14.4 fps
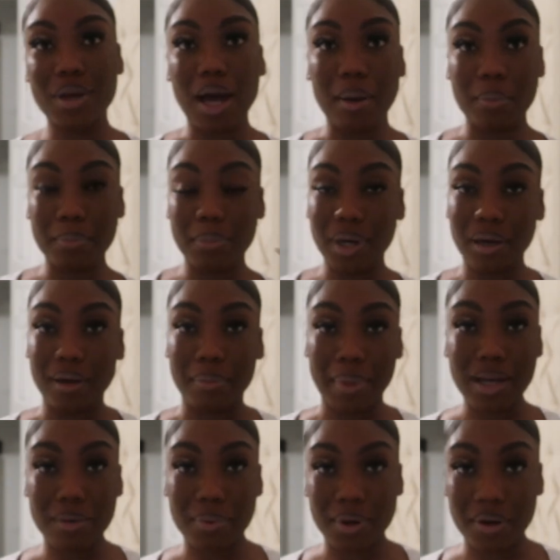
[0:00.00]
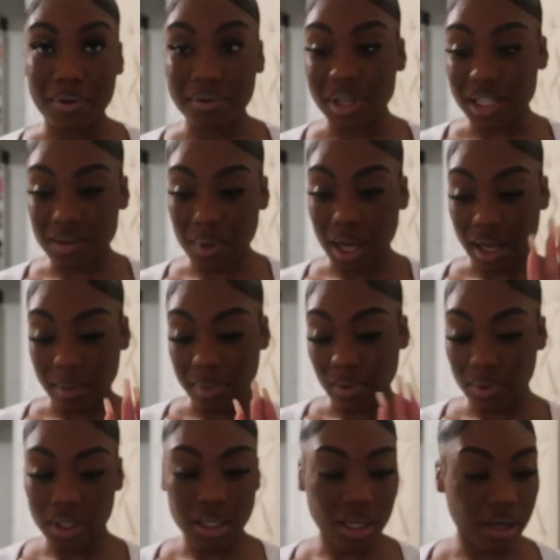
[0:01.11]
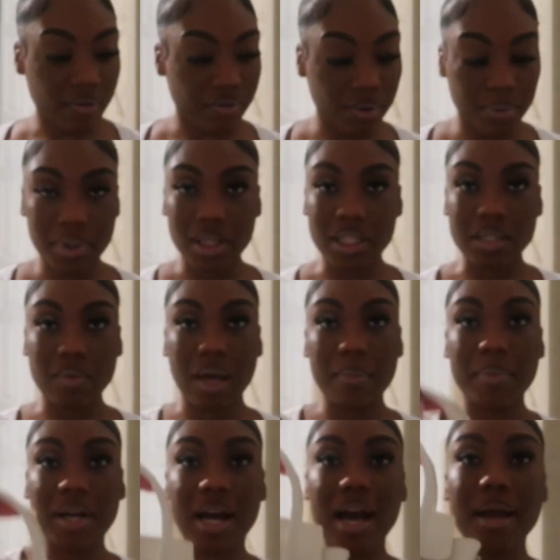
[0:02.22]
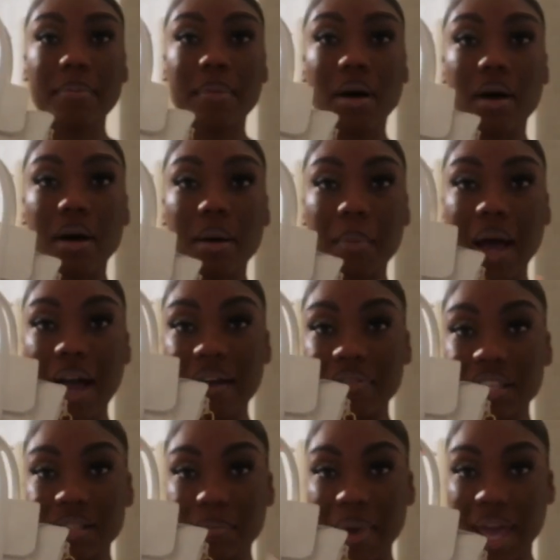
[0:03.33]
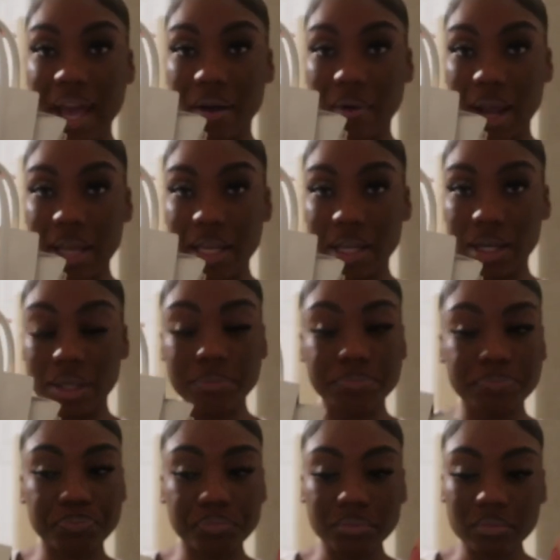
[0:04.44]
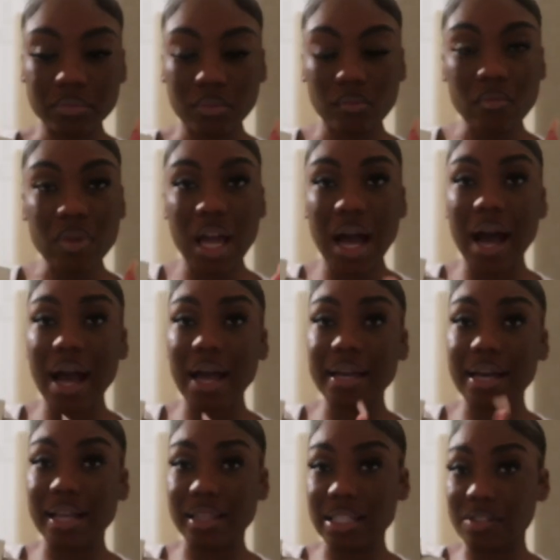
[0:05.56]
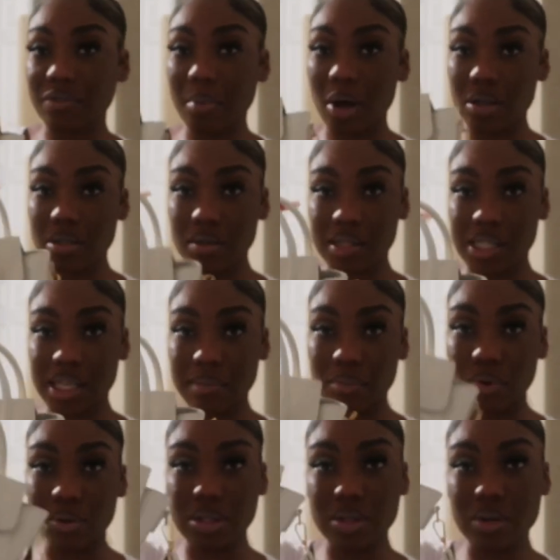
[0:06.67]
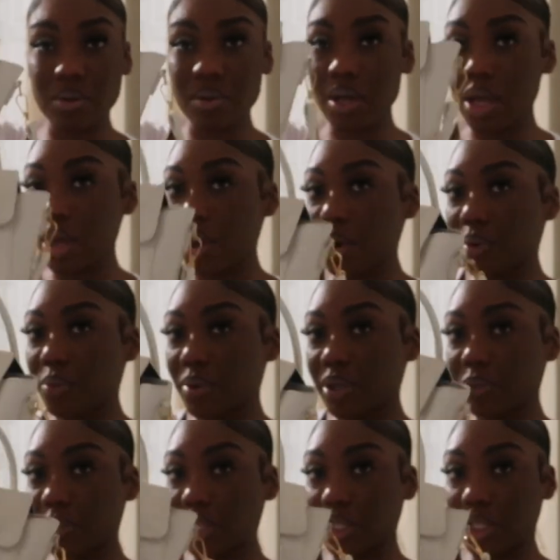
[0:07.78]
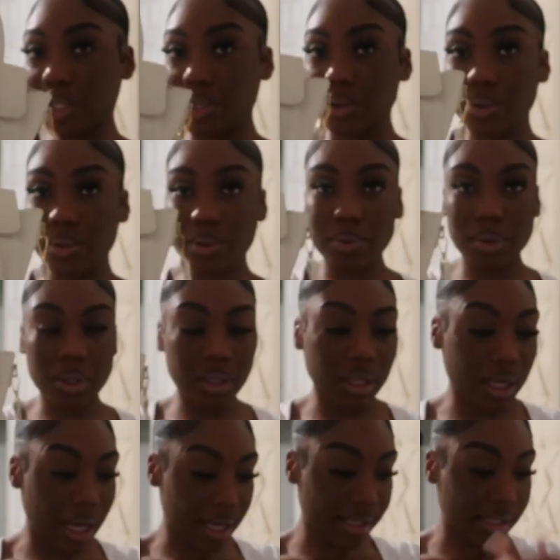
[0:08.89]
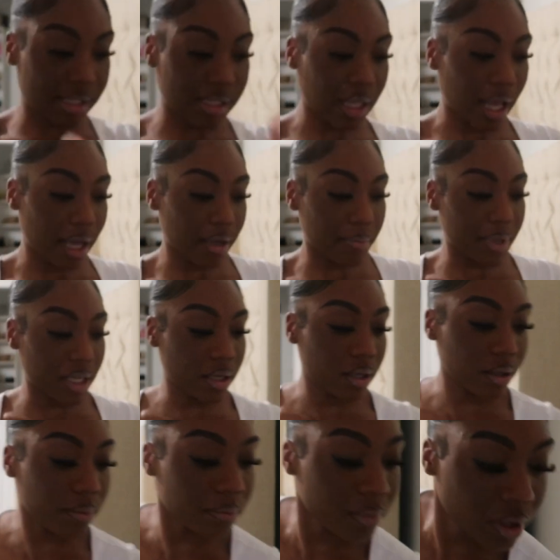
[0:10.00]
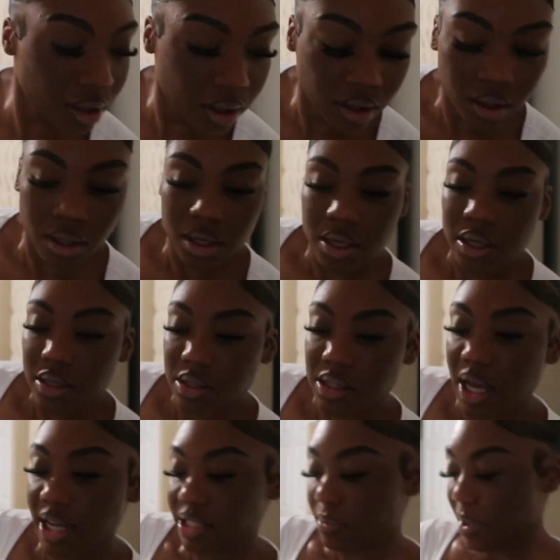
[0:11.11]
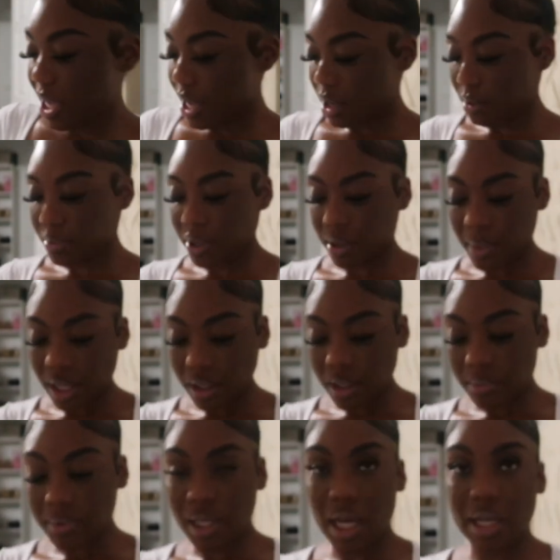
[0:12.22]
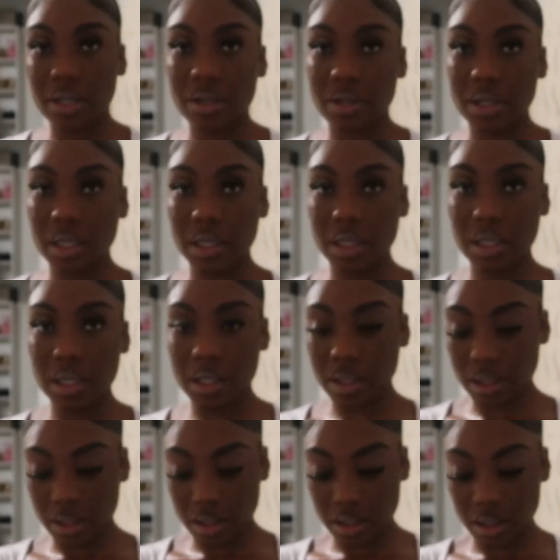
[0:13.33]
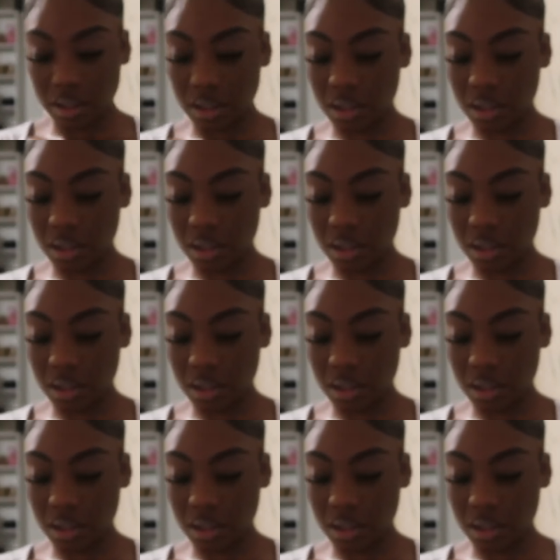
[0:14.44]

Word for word: you got uh, makeup on. That's why I gotta be really careful with this wipe. But I'm, um, I have this bag right here. I got this from also Temu too. Really, really cute. Nice, like medium size bag. I'm putting my lip liner in here.